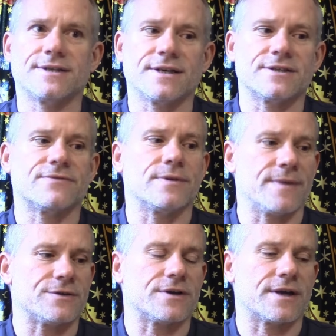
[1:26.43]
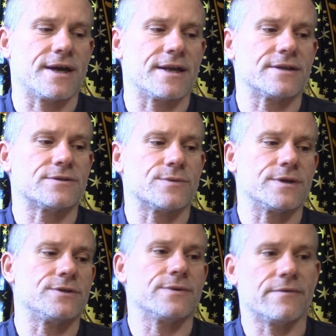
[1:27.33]
dice for the major arcana,
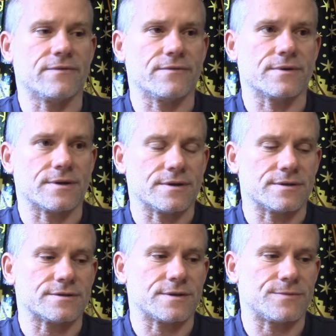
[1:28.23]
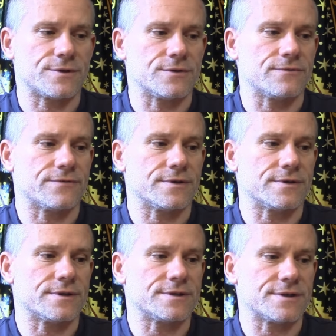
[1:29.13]
twenty-two I substitute for
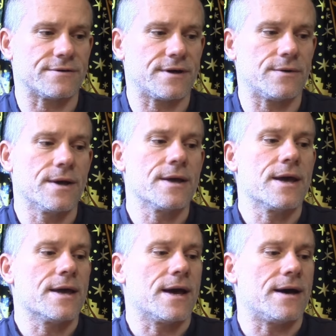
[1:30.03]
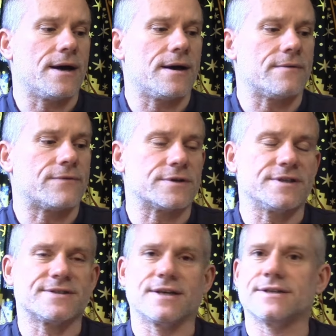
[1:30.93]
the zero. Uh,
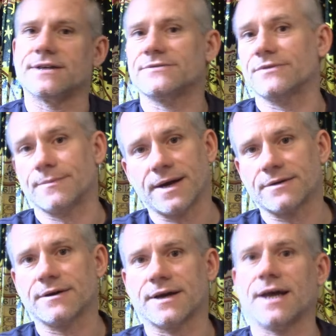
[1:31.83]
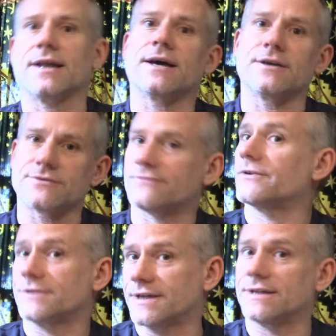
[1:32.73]
fourteen sided dice for the minor arcana. I use a
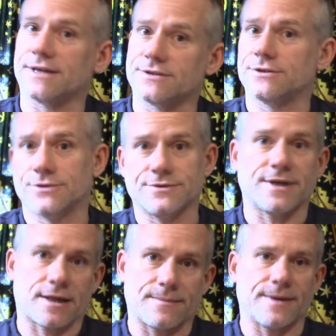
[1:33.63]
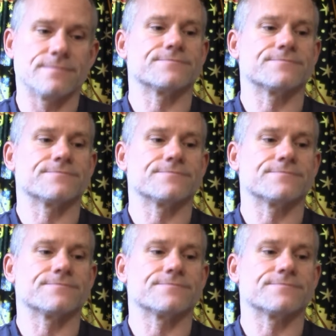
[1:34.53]
four sided dice to choose the element.